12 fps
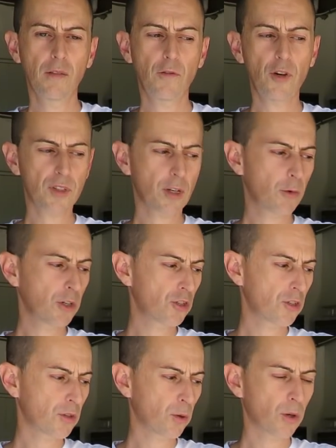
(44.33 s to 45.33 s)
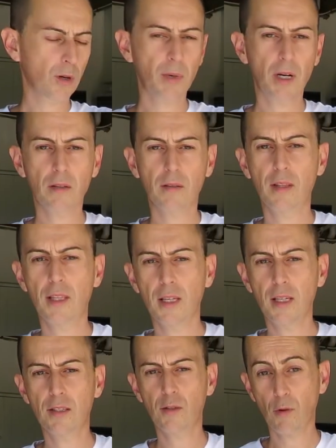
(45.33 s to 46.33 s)
first I want to just talk about
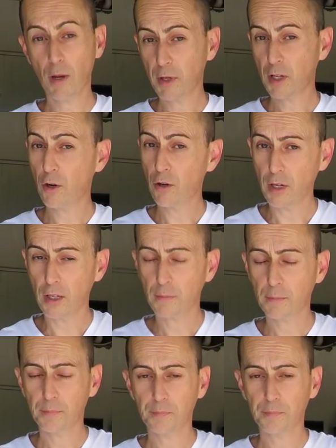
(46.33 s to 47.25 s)
the ceramic coating.